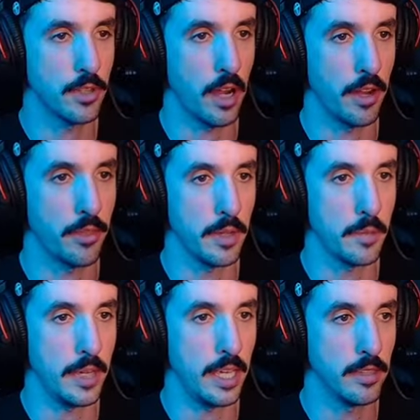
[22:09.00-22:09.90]
all right,
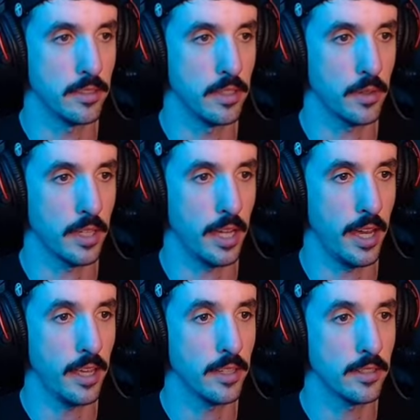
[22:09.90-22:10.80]
3B.
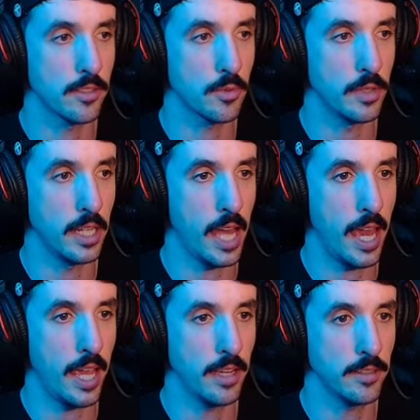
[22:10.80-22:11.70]
Okay, so we need
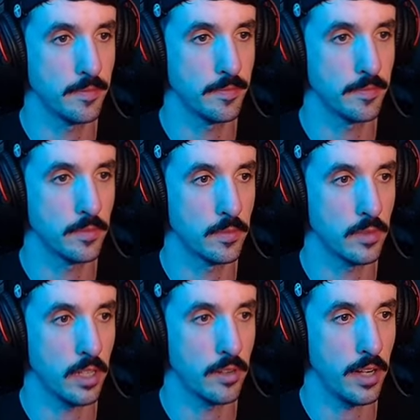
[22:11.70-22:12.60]
A,
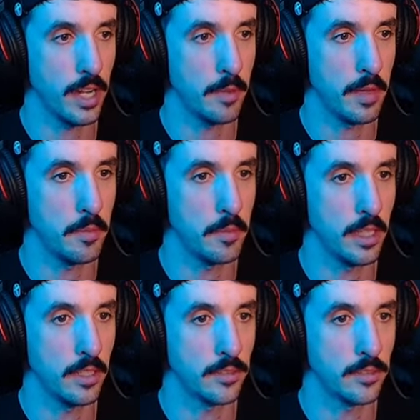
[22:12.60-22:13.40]
wherever A might be.